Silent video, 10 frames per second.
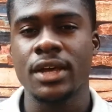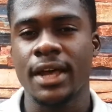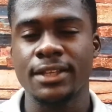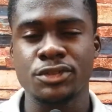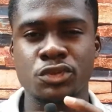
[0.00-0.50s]

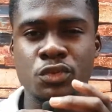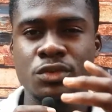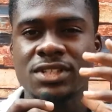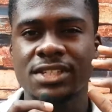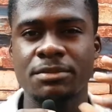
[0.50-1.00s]
And so
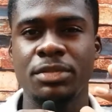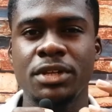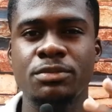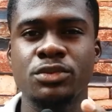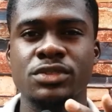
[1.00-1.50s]
simply
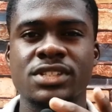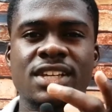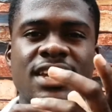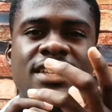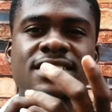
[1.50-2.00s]
put,
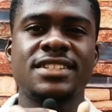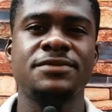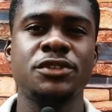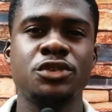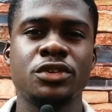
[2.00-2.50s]
this
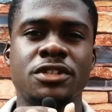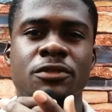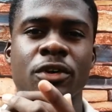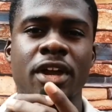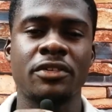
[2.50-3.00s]
video is
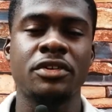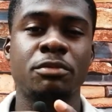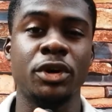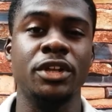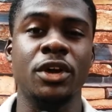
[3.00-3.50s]
for
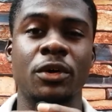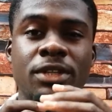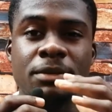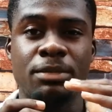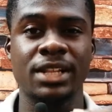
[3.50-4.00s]
everybody on
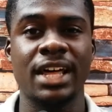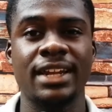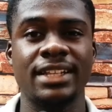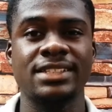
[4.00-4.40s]
the planet